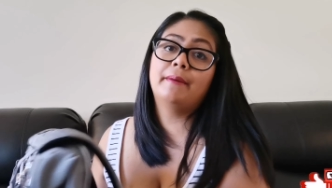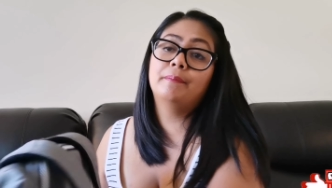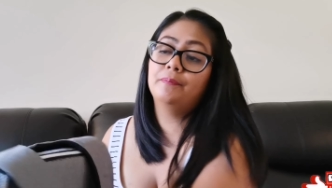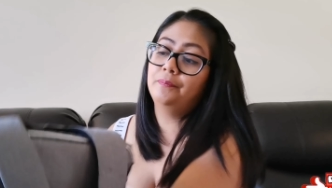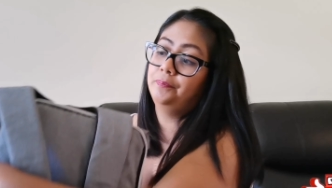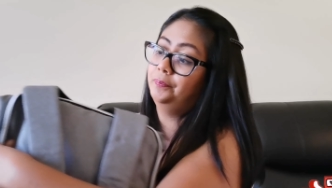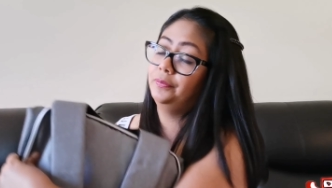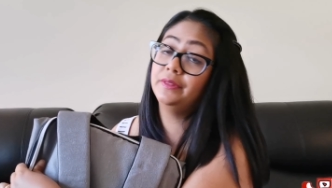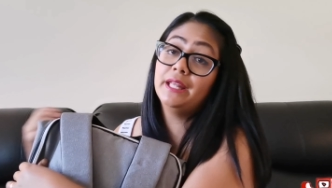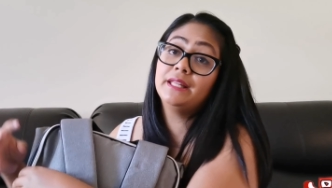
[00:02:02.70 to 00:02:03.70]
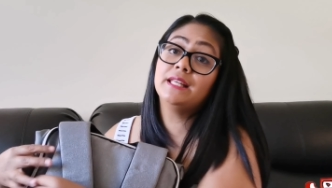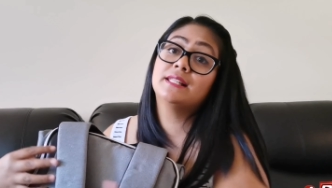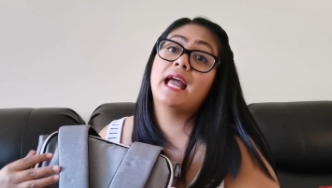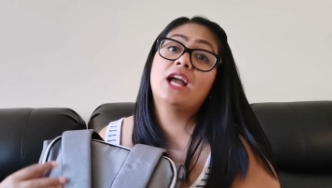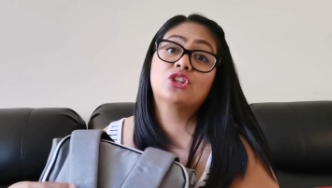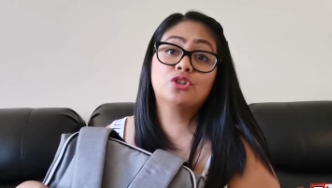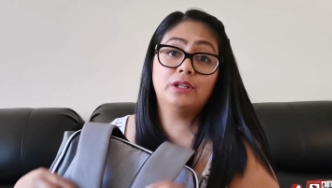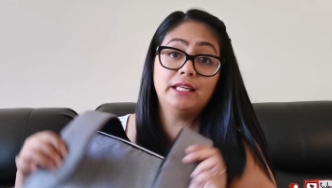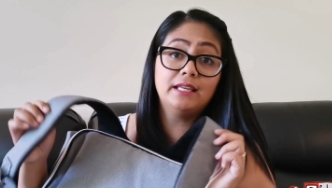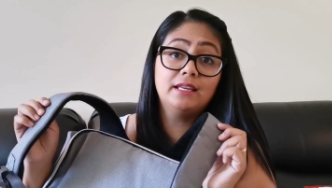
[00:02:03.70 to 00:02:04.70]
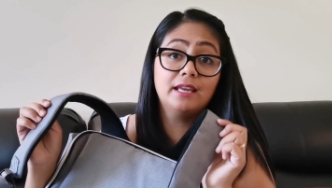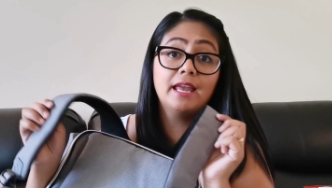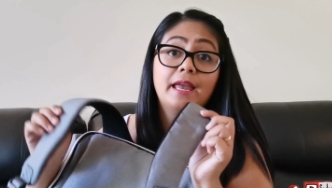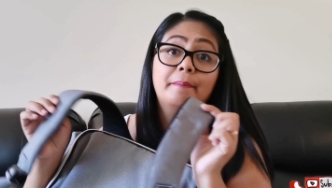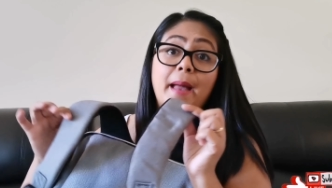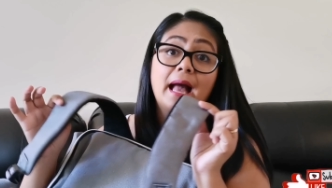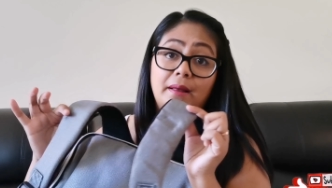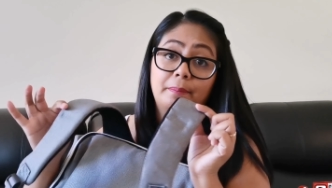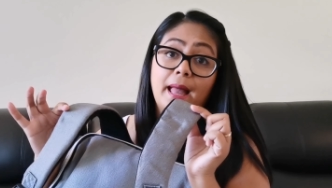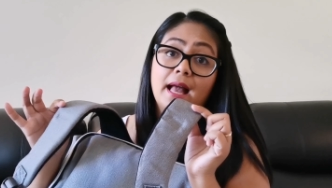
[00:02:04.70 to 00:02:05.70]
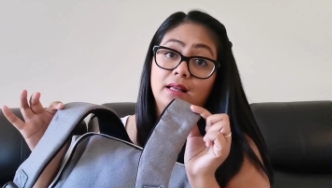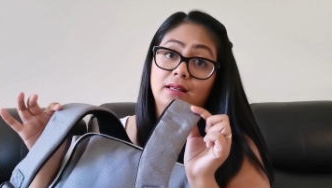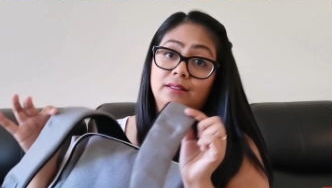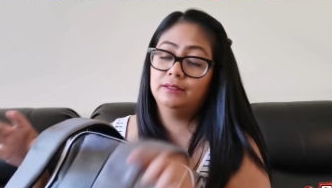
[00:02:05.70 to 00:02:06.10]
I'm that is actually a backpack.